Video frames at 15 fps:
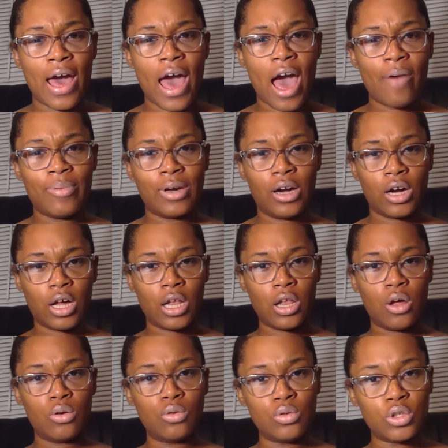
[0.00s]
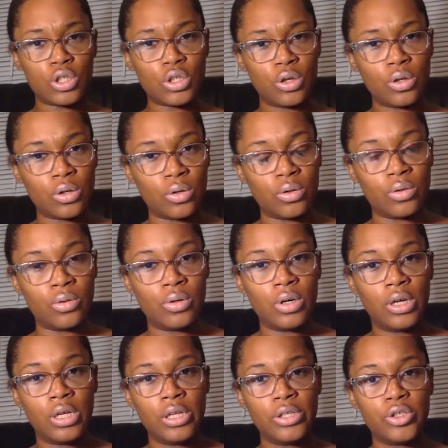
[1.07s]
having a closed circle
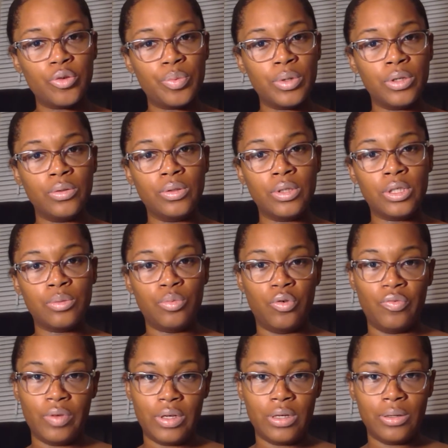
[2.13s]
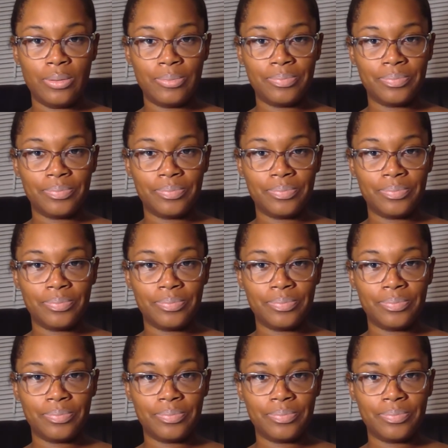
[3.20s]
to produce this movie,